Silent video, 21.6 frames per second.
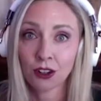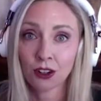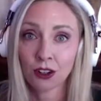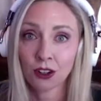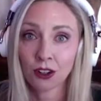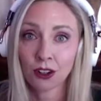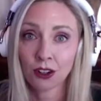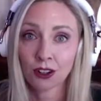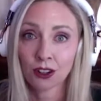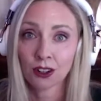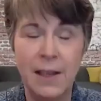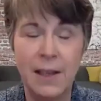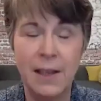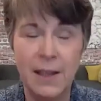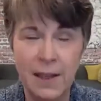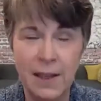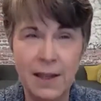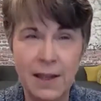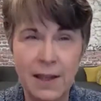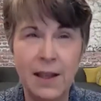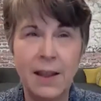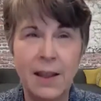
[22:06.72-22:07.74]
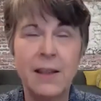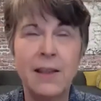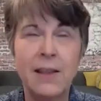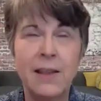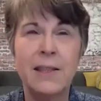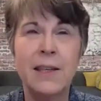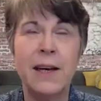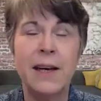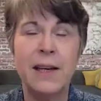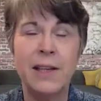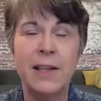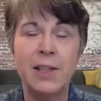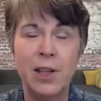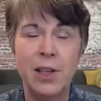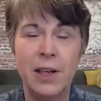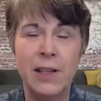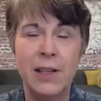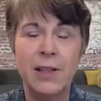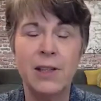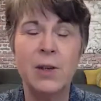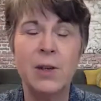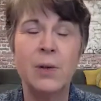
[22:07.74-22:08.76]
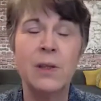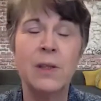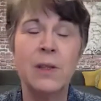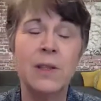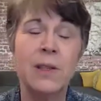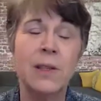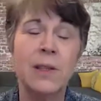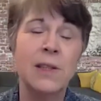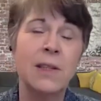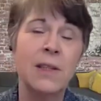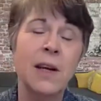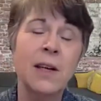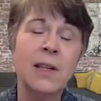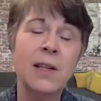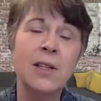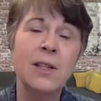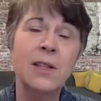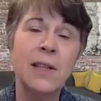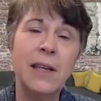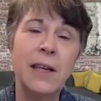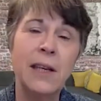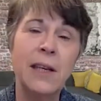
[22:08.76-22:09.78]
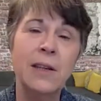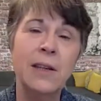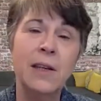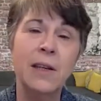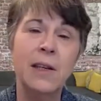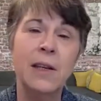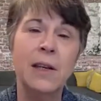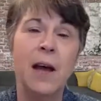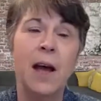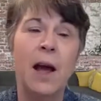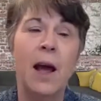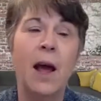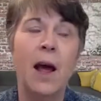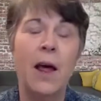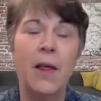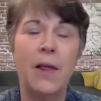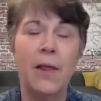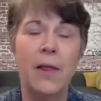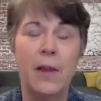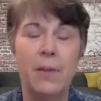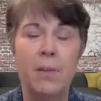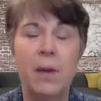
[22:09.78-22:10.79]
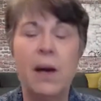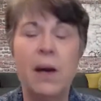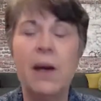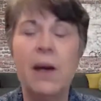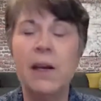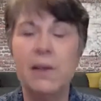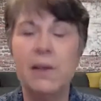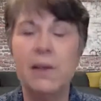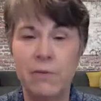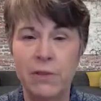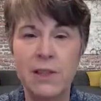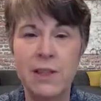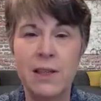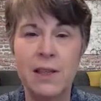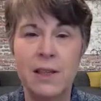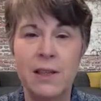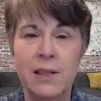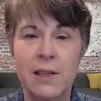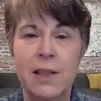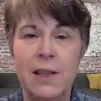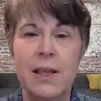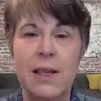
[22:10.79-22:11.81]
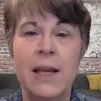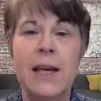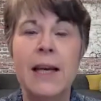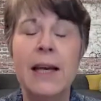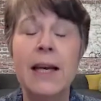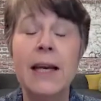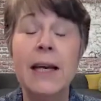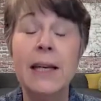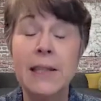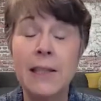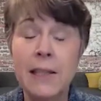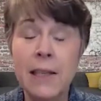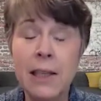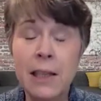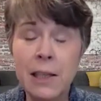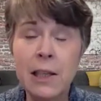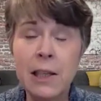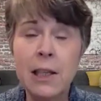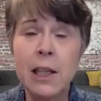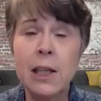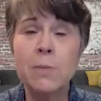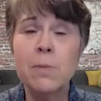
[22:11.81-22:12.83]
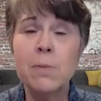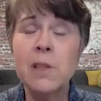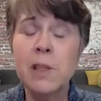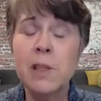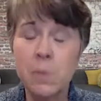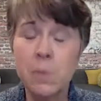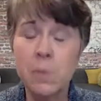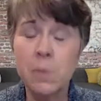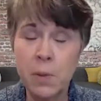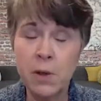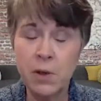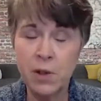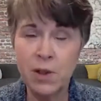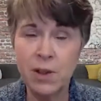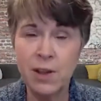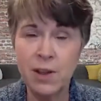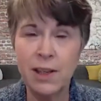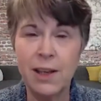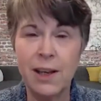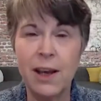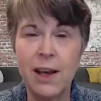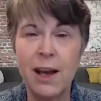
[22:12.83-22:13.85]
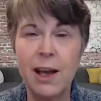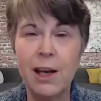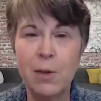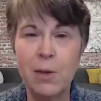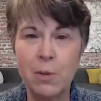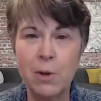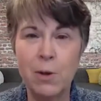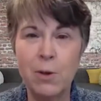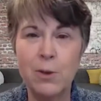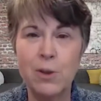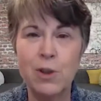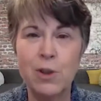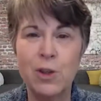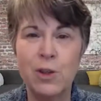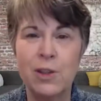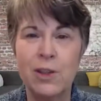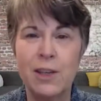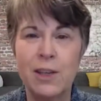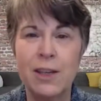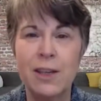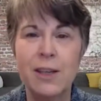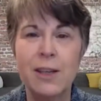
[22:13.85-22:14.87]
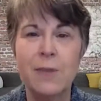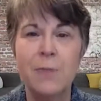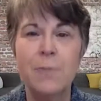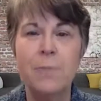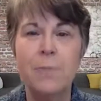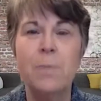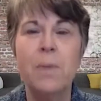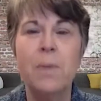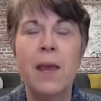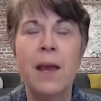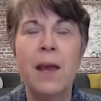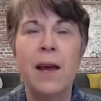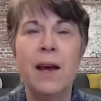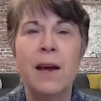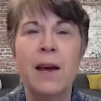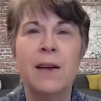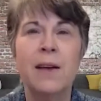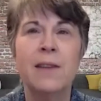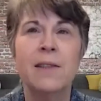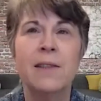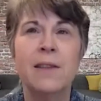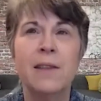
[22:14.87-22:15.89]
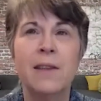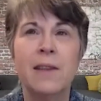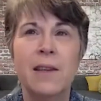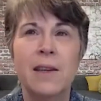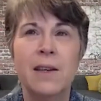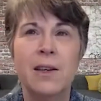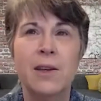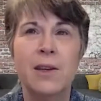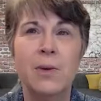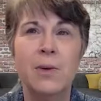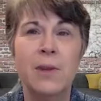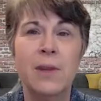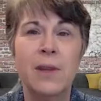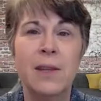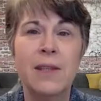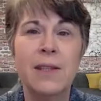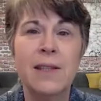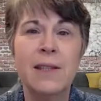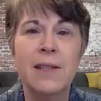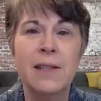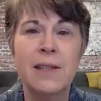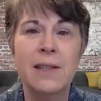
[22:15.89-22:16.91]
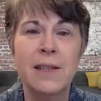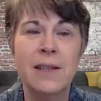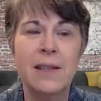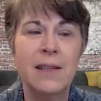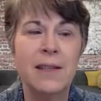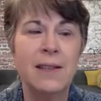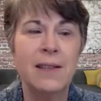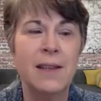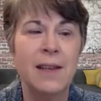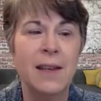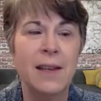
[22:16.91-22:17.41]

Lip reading: They need the touch. And so it's not just healing the body physically, it's healing them spiritually and emotionally. And this is it's